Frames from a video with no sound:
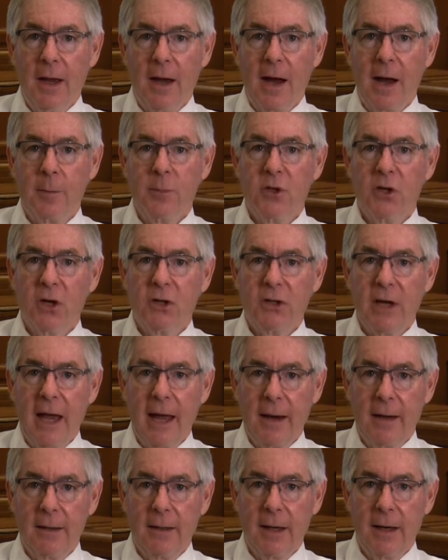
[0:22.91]
I'm Judge
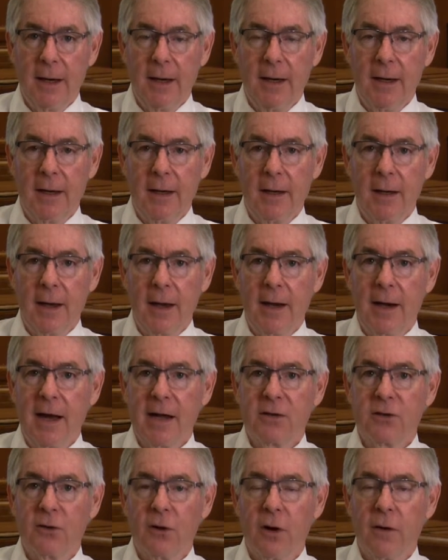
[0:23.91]
Alan King, and
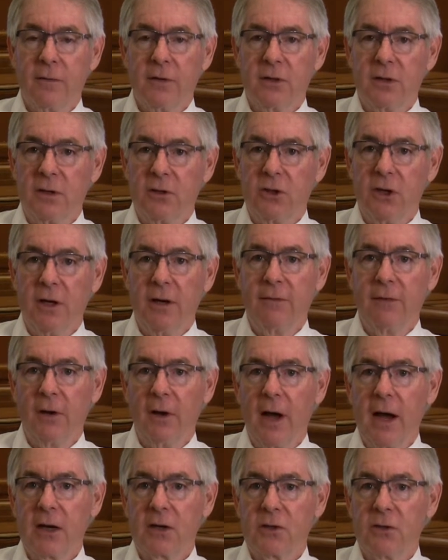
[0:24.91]
I serve as the Chief
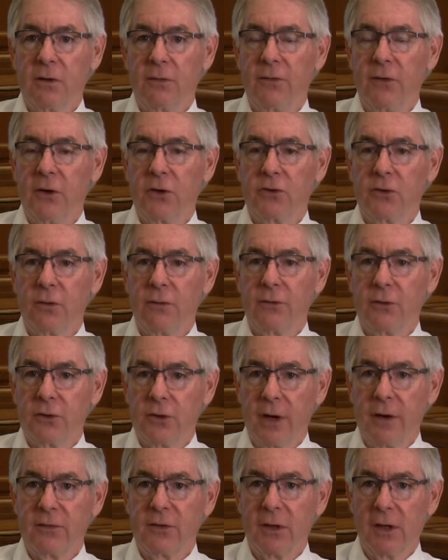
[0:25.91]
Election Official for
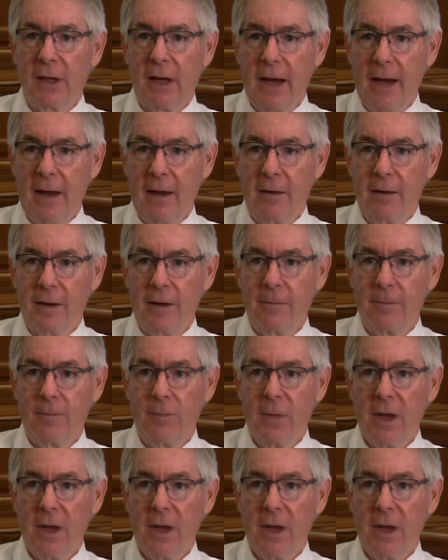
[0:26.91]
Jefferson County.